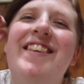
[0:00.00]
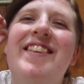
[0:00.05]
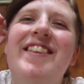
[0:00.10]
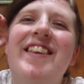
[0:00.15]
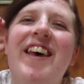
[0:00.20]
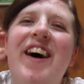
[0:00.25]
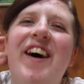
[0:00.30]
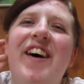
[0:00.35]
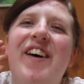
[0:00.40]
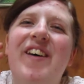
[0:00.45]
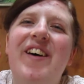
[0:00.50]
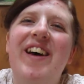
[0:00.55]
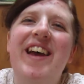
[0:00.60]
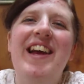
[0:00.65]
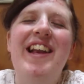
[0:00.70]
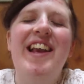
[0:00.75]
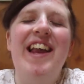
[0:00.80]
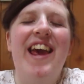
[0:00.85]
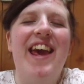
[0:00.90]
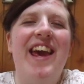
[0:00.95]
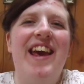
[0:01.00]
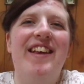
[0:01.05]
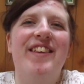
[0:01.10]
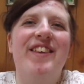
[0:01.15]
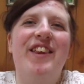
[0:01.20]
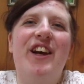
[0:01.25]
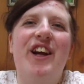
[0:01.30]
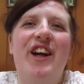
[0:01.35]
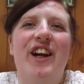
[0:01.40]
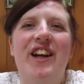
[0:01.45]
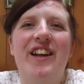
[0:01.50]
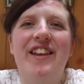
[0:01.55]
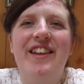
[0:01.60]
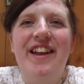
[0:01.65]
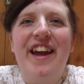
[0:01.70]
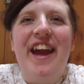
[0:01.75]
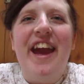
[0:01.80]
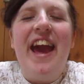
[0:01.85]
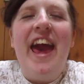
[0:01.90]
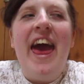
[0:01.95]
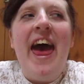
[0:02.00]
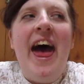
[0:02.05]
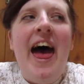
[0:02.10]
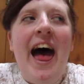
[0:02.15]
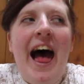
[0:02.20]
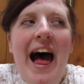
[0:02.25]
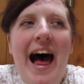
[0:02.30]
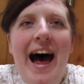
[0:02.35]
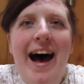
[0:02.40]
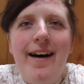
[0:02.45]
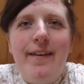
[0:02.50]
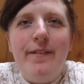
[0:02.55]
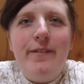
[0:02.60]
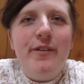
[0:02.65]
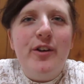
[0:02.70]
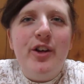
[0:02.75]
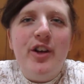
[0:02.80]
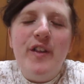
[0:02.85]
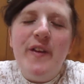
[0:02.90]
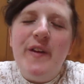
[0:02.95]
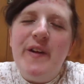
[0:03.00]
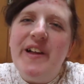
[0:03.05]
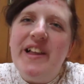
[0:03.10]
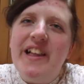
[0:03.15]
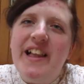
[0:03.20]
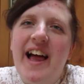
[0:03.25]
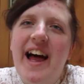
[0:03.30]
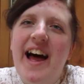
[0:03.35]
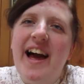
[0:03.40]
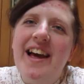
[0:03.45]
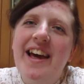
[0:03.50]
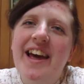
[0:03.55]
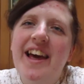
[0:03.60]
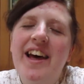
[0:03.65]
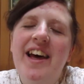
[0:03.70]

so it is currently after 3 o'clock.